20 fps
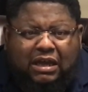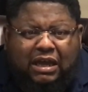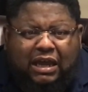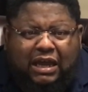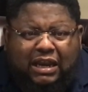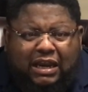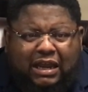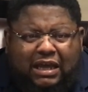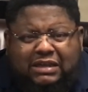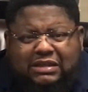
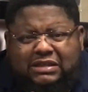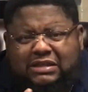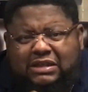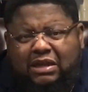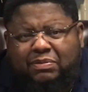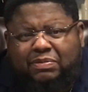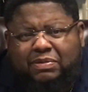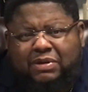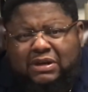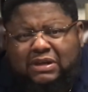And that's
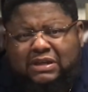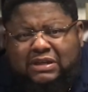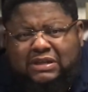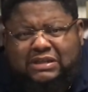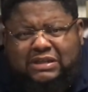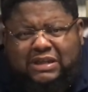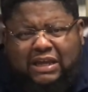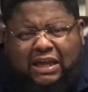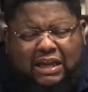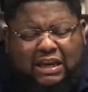simply to
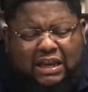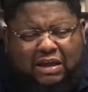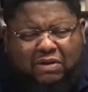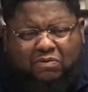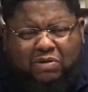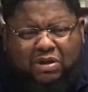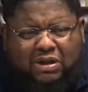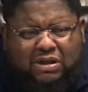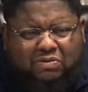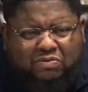say that
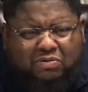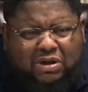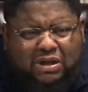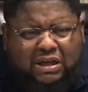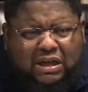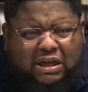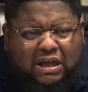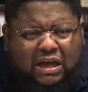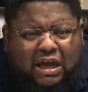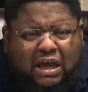
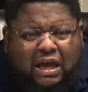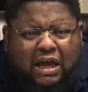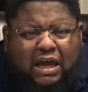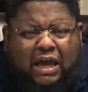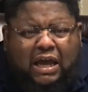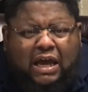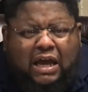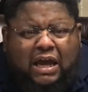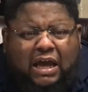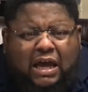we
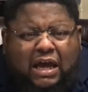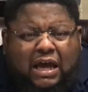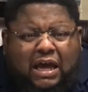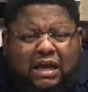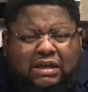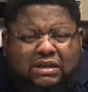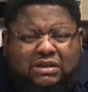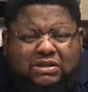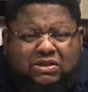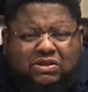
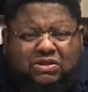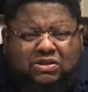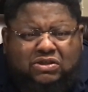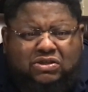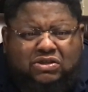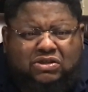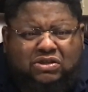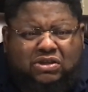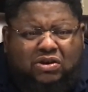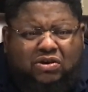
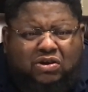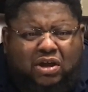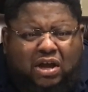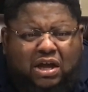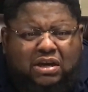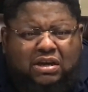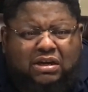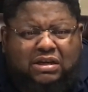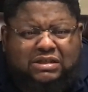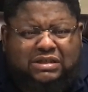should
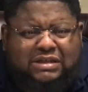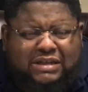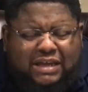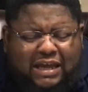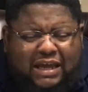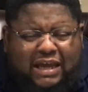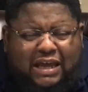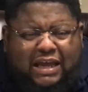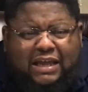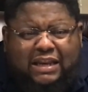
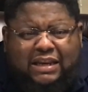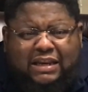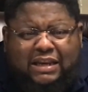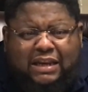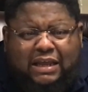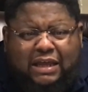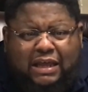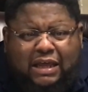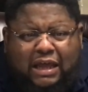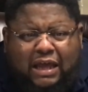
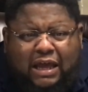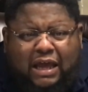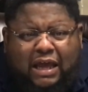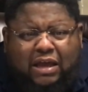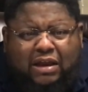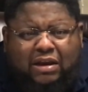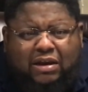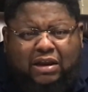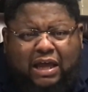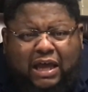understand,
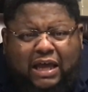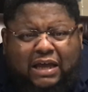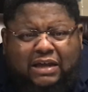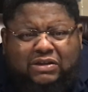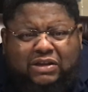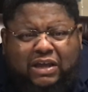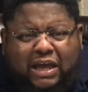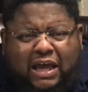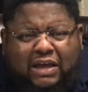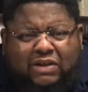and
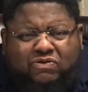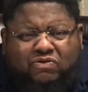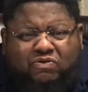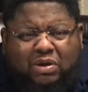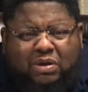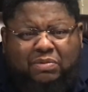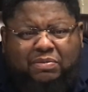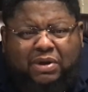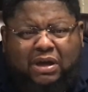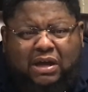as
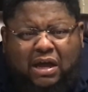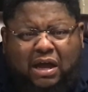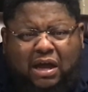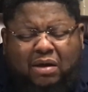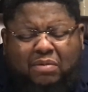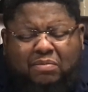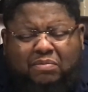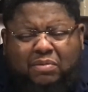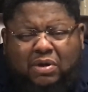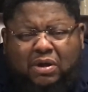we
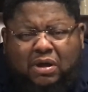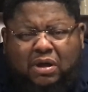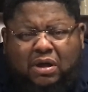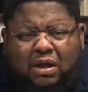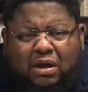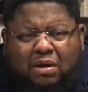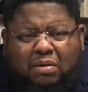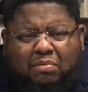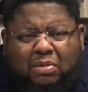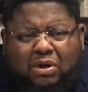become
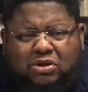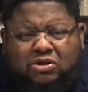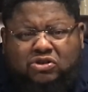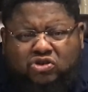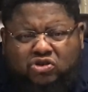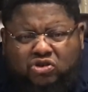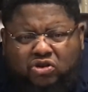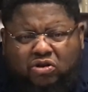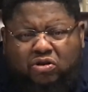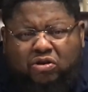
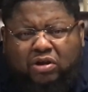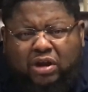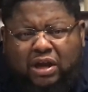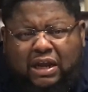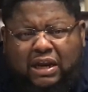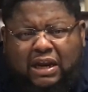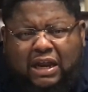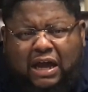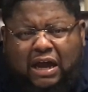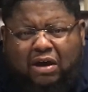mature
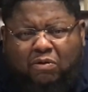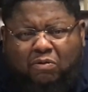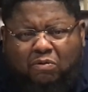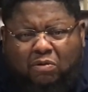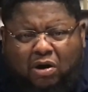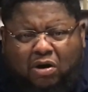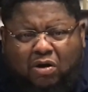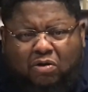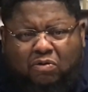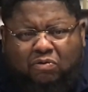in our
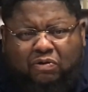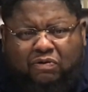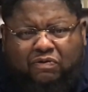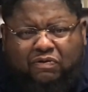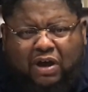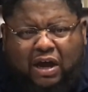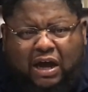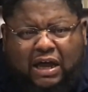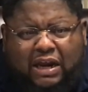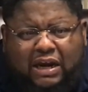walk with
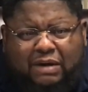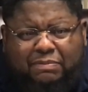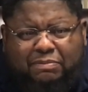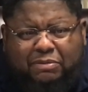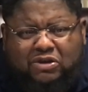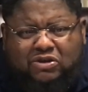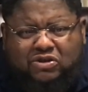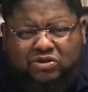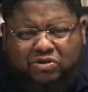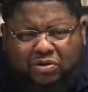God and
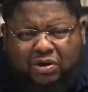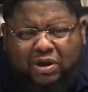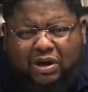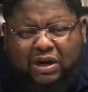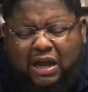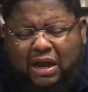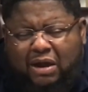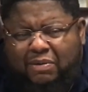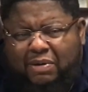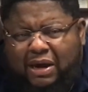mature in
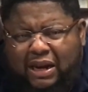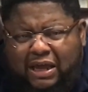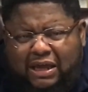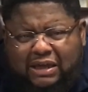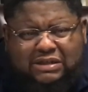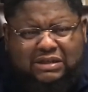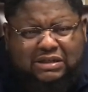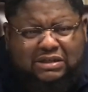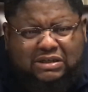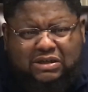our
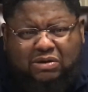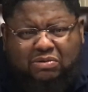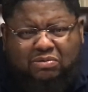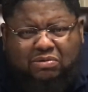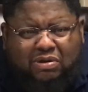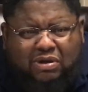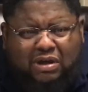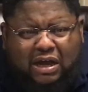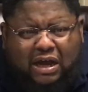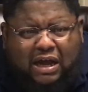relationship
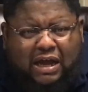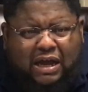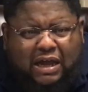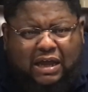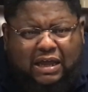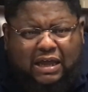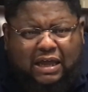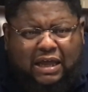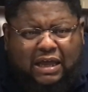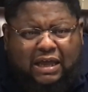with
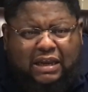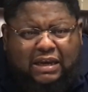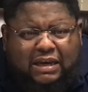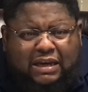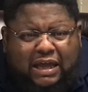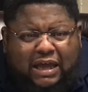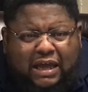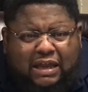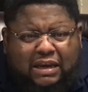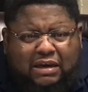God,
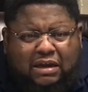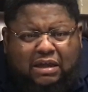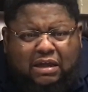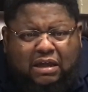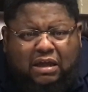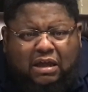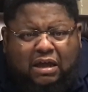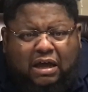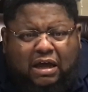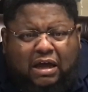that
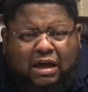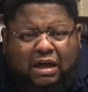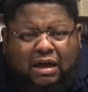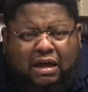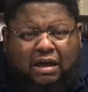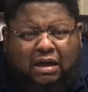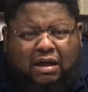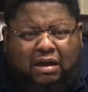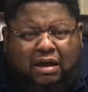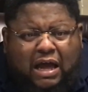
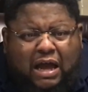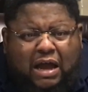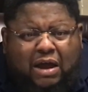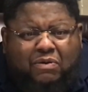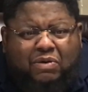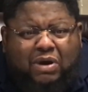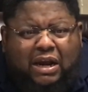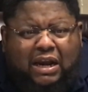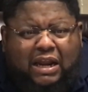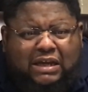
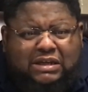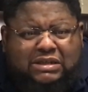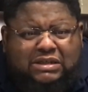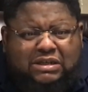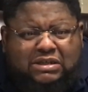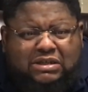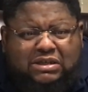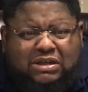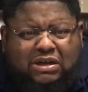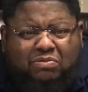our
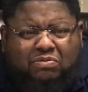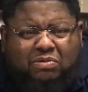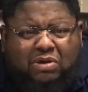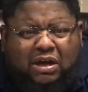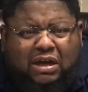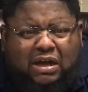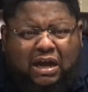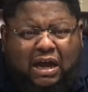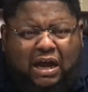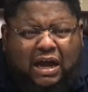relationship
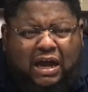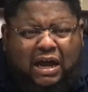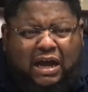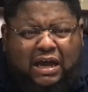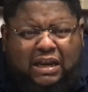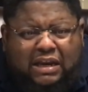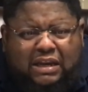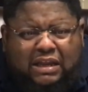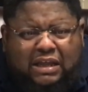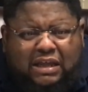with
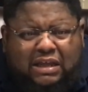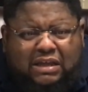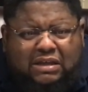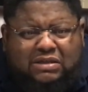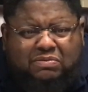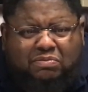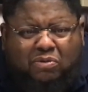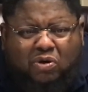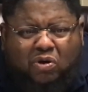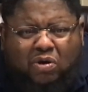God
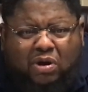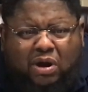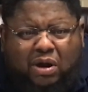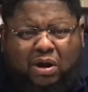is more